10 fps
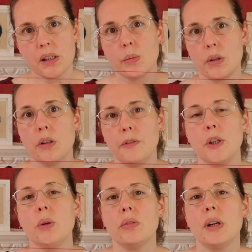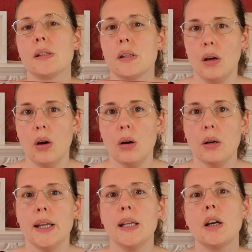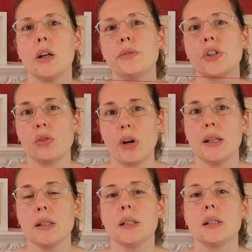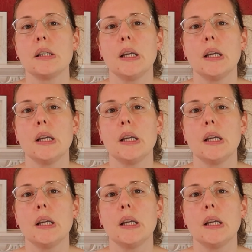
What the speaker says: It's one of the few threads that are. Any kind of stranded